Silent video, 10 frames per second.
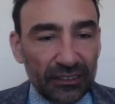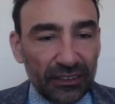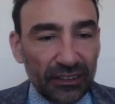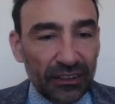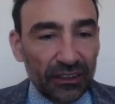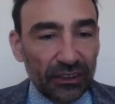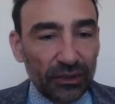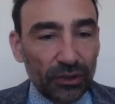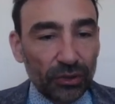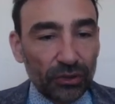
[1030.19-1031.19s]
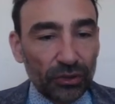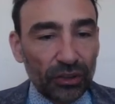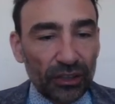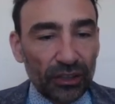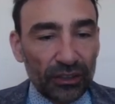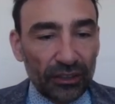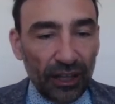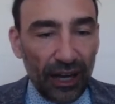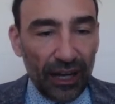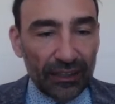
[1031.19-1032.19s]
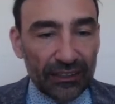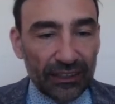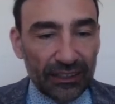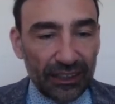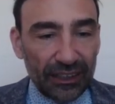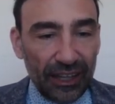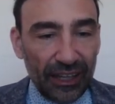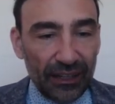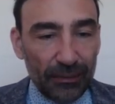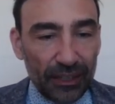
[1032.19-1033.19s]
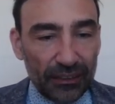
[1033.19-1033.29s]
you could access an element